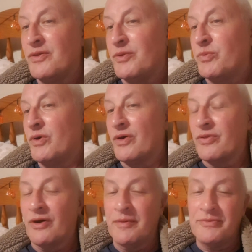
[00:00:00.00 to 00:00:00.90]
work
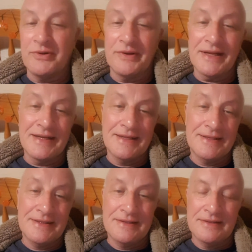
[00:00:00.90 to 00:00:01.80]
that I'm doing,
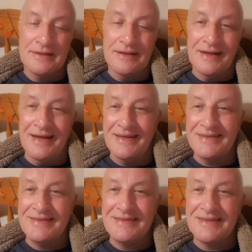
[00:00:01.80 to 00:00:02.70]

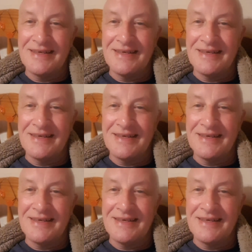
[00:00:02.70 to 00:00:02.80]
and